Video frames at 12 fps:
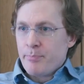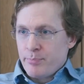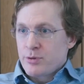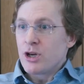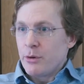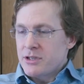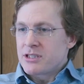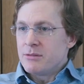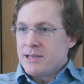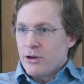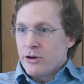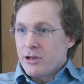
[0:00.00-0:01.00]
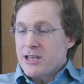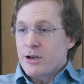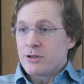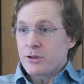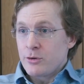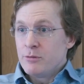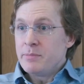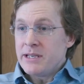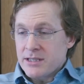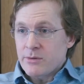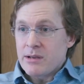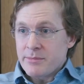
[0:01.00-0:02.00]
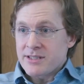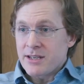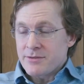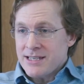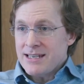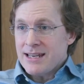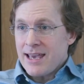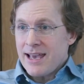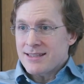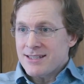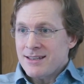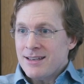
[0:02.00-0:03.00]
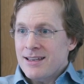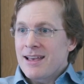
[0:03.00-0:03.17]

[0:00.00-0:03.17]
show it to me early because it could be a squamous cell skin cancer.